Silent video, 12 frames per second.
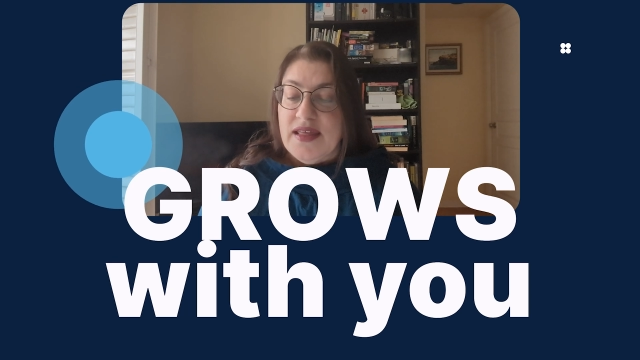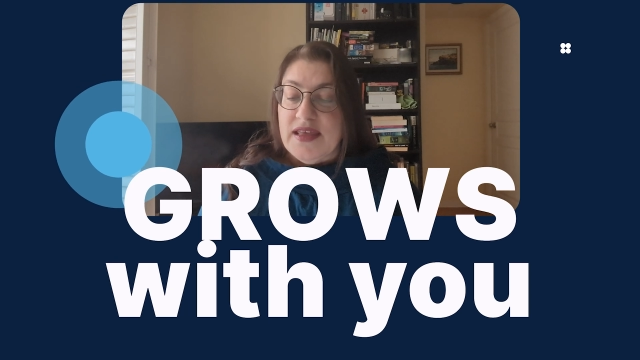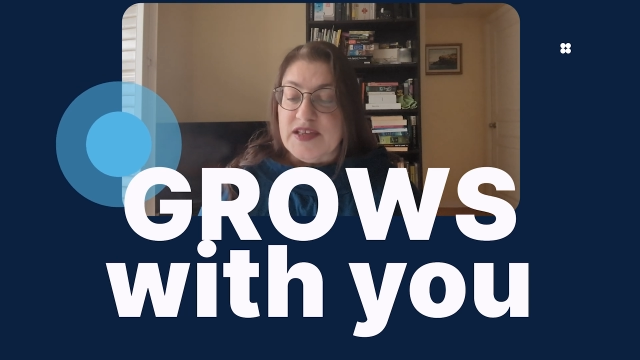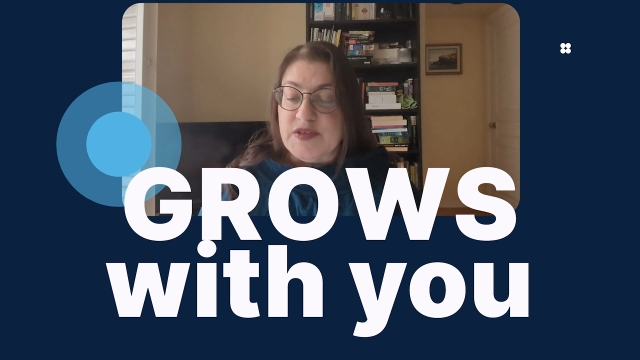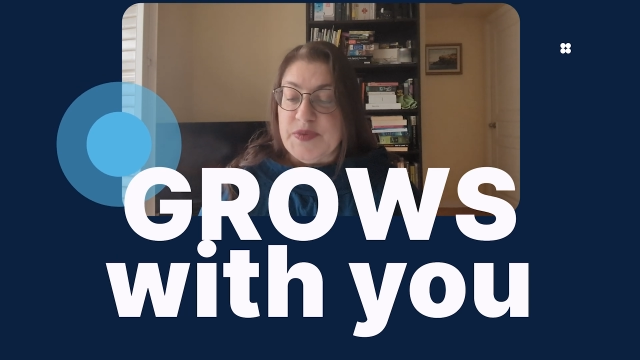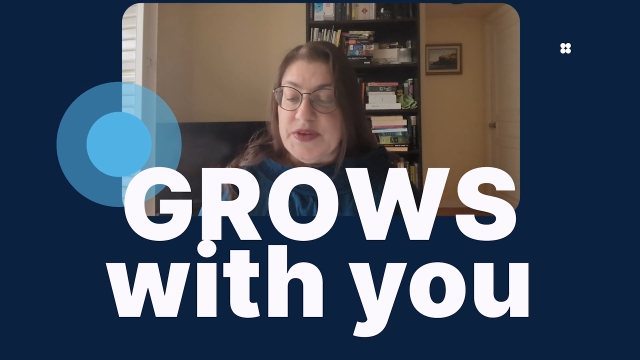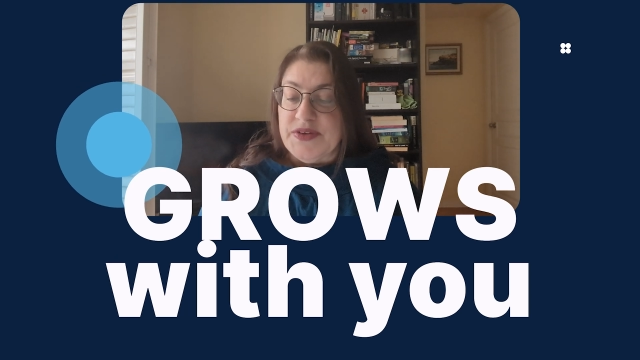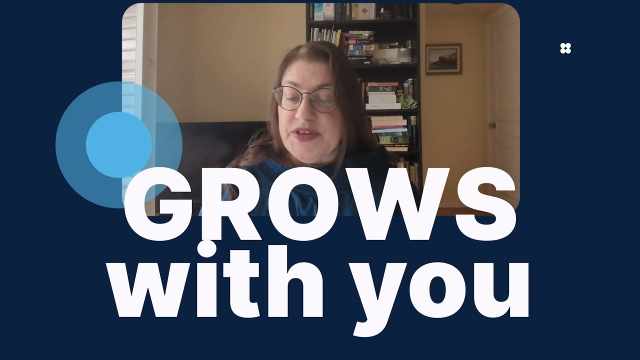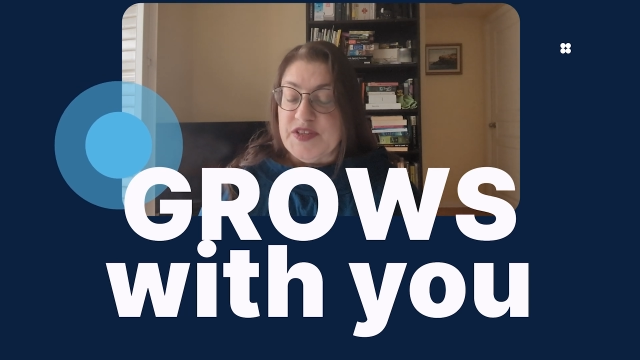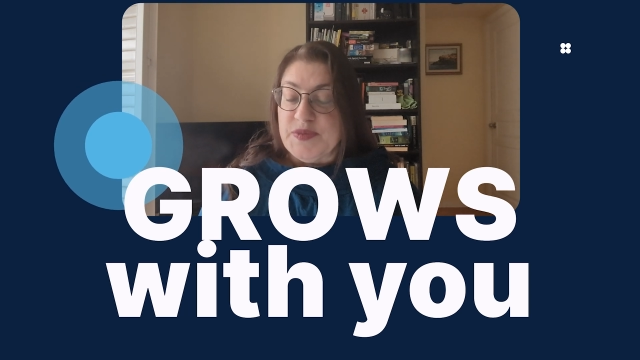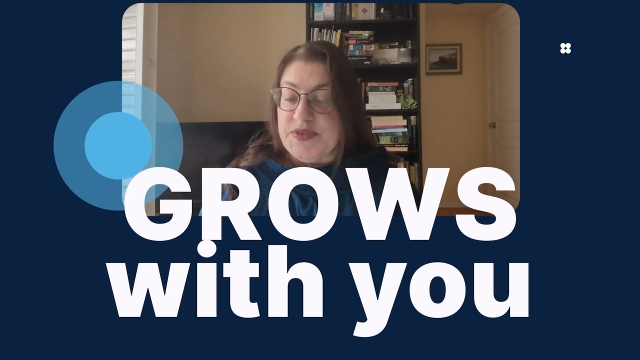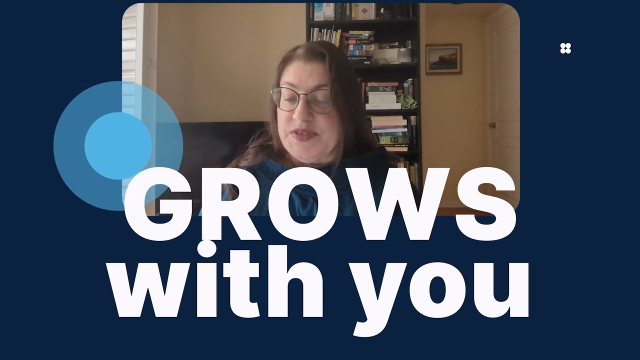
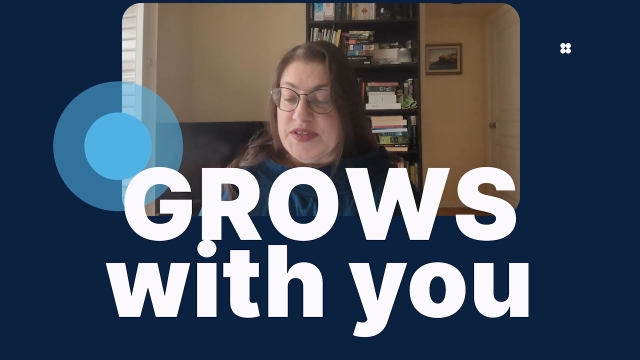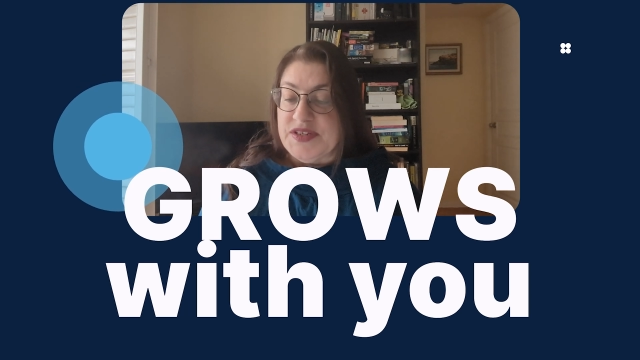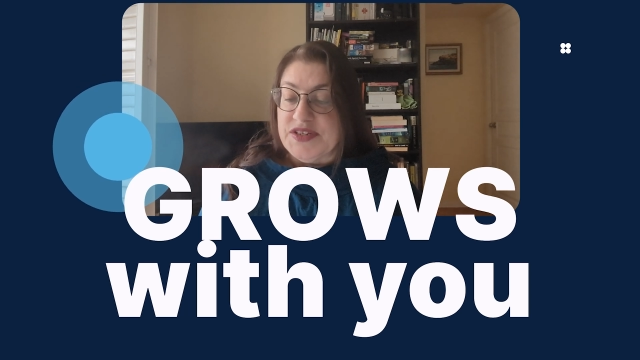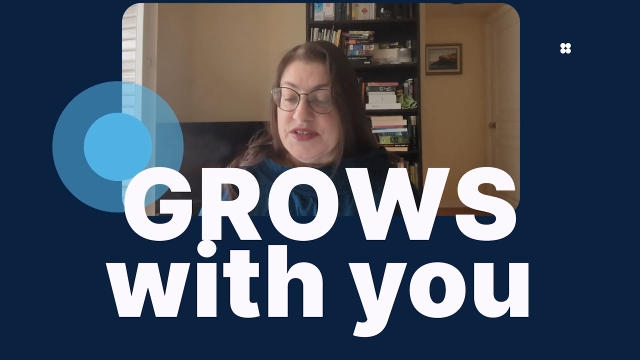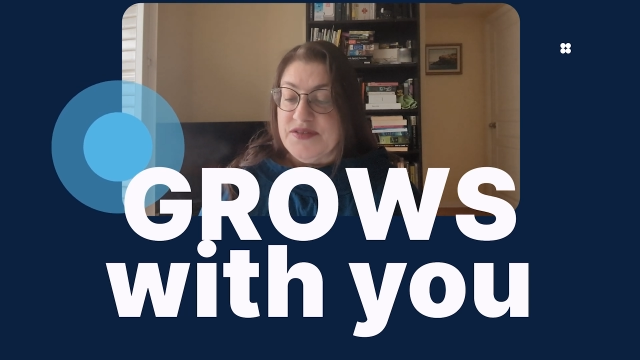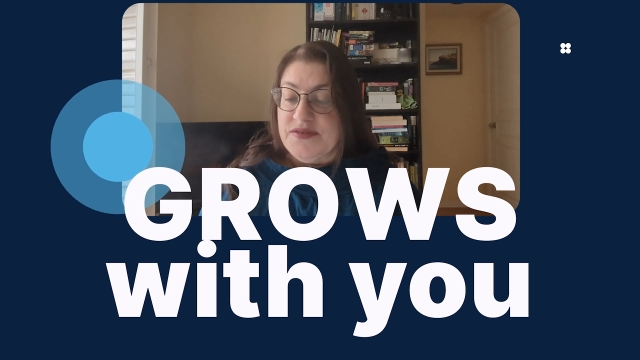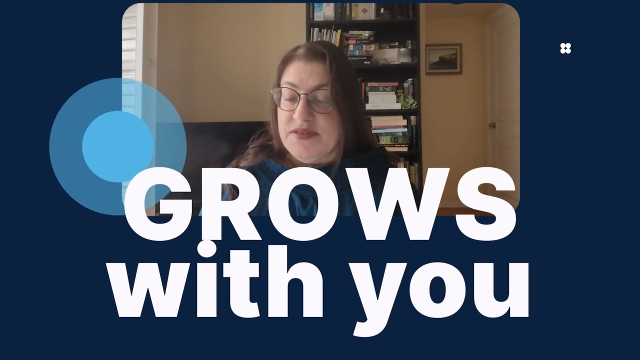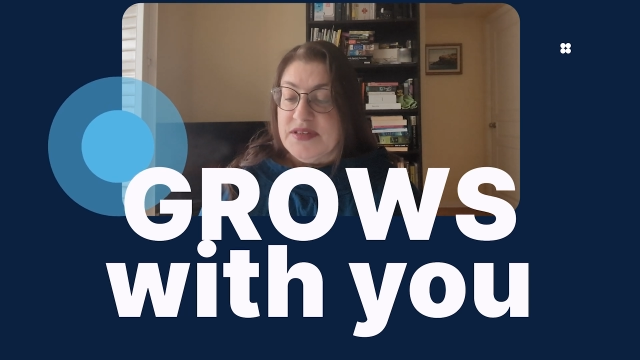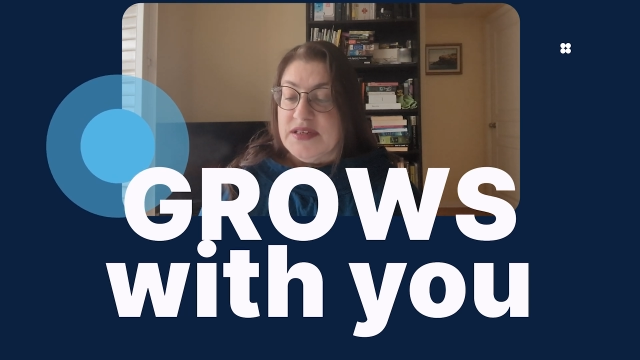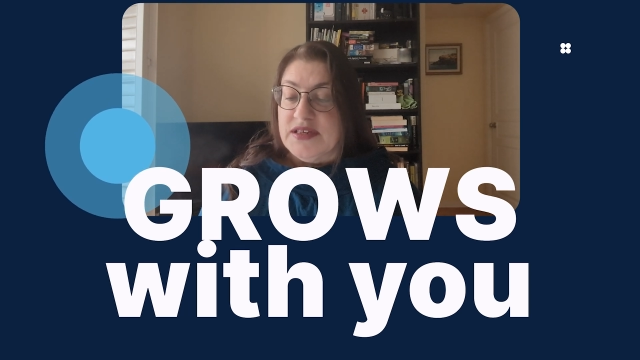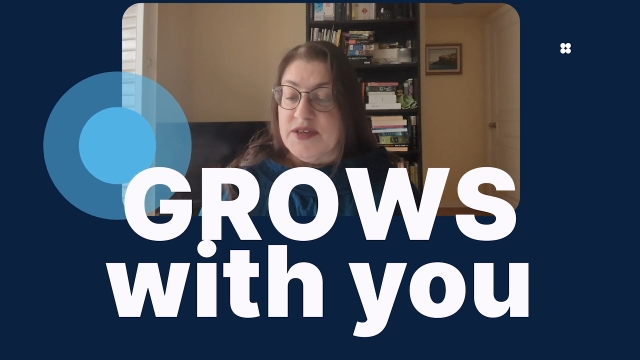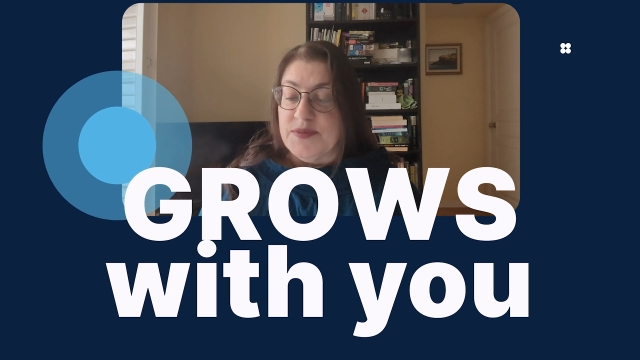Experience precision,
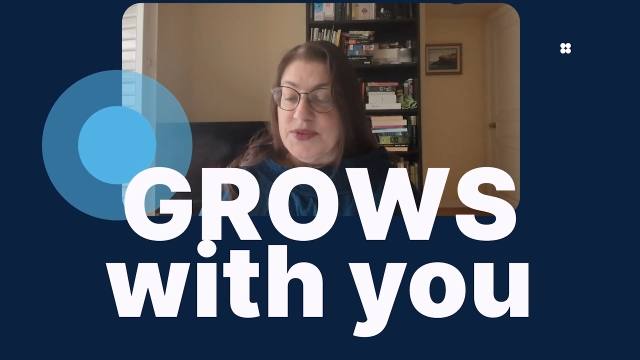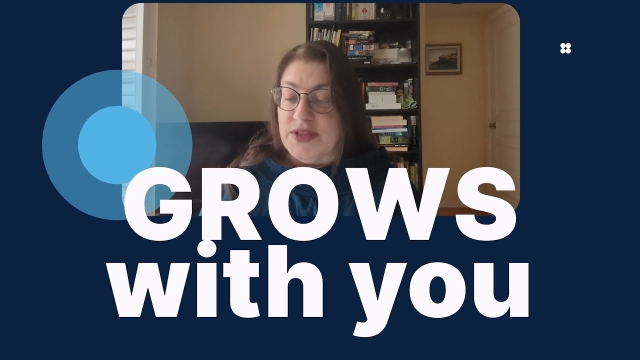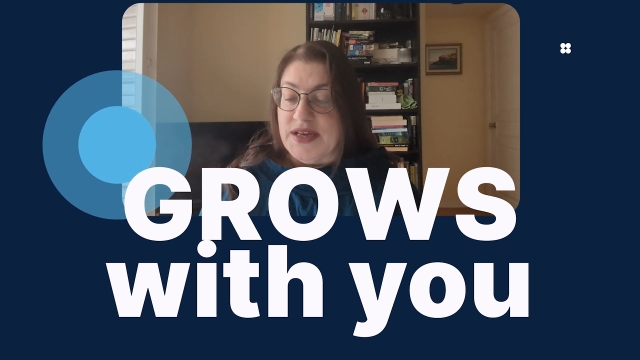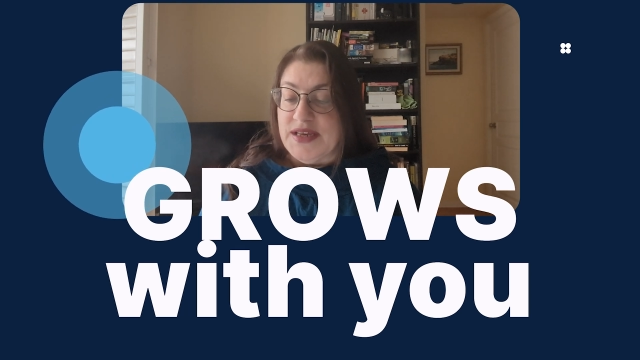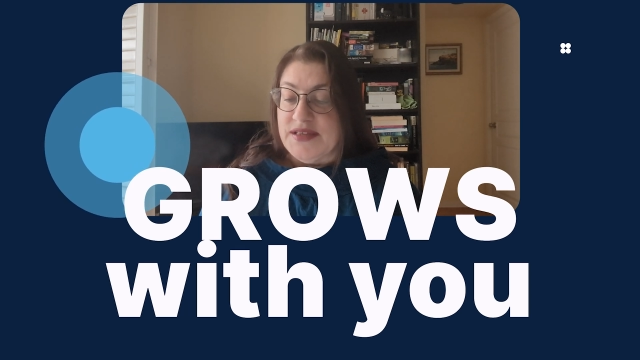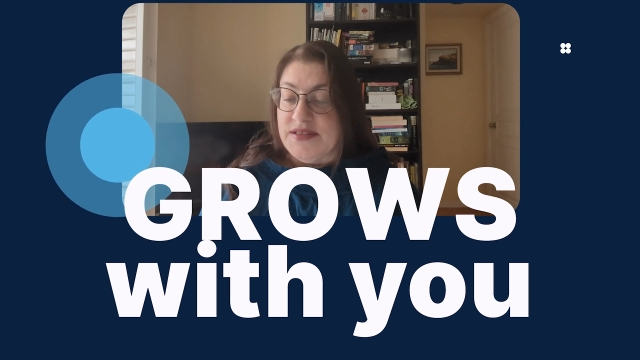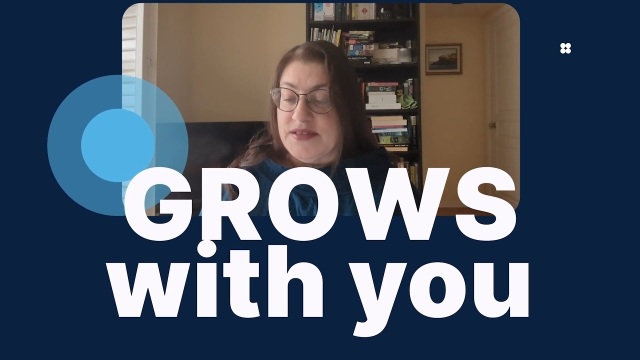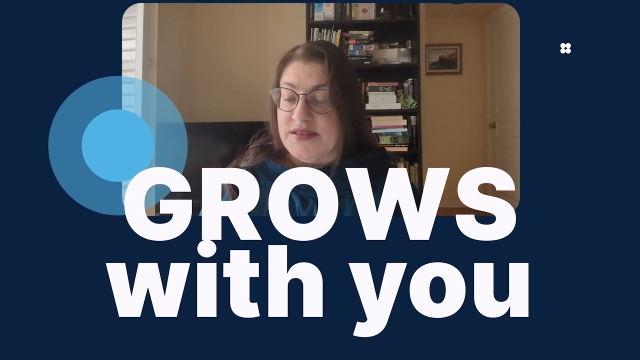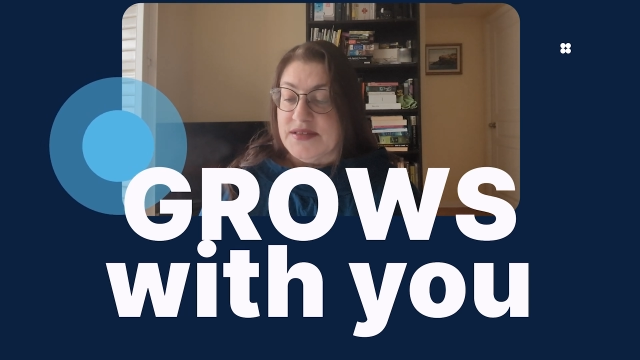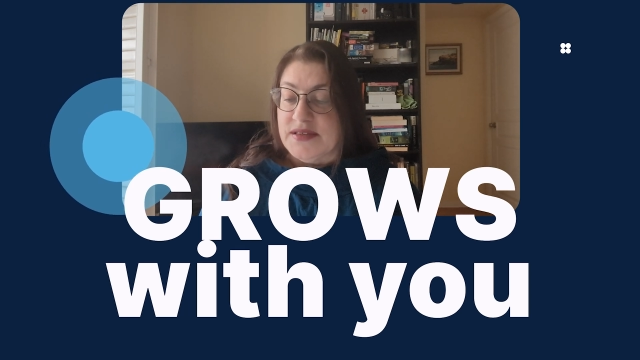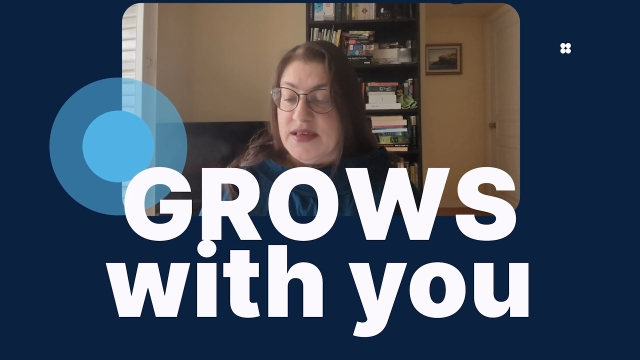compliance,